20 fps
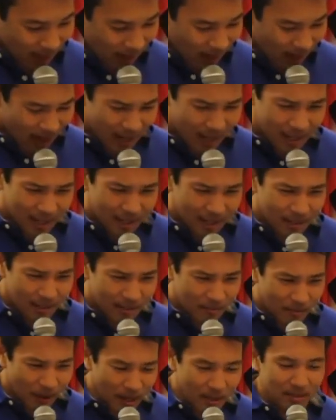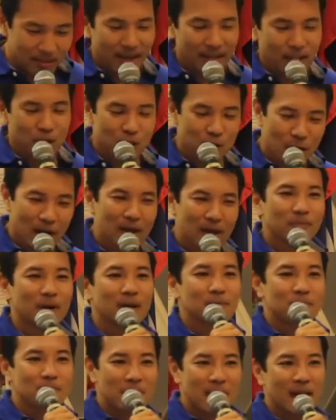I tried my
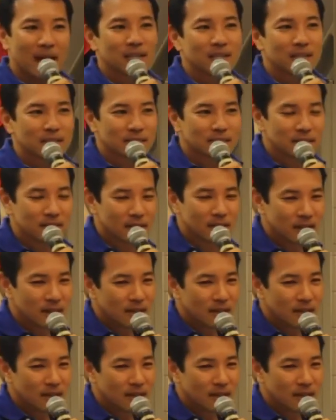best